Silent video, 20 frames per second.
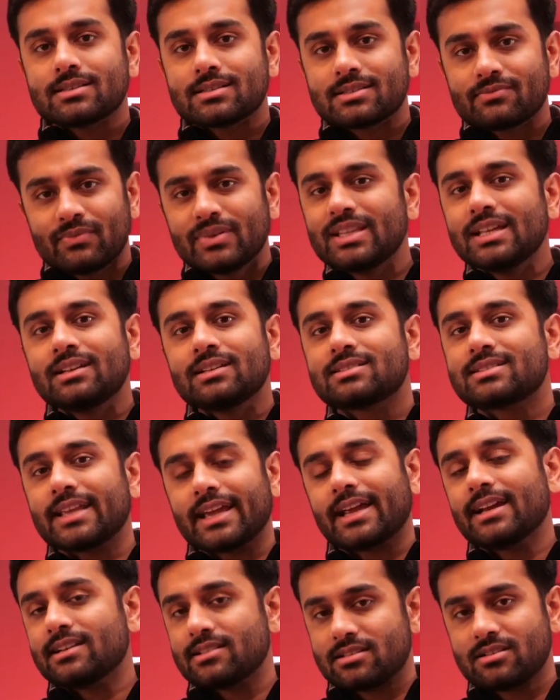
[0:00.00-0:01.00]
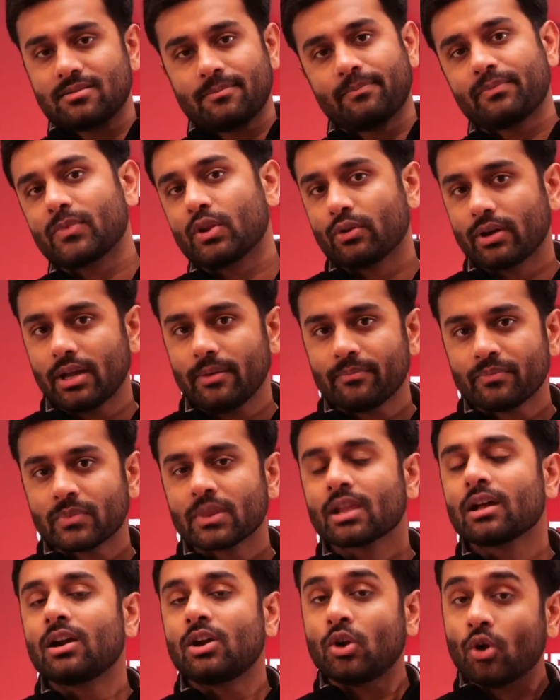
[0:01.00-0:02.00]
within seconds. Okay.
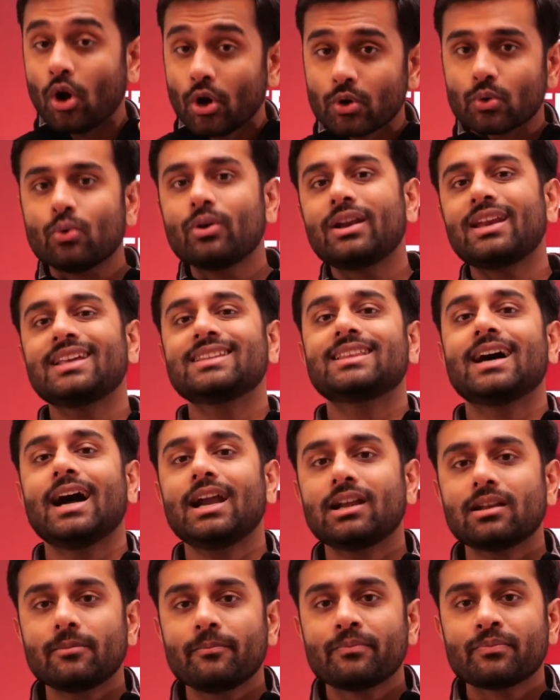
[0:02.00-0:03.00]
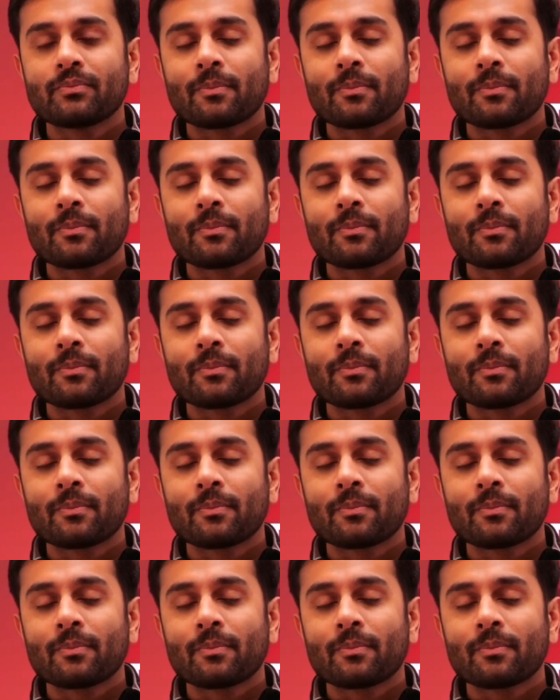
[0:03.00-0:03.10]
Not only that,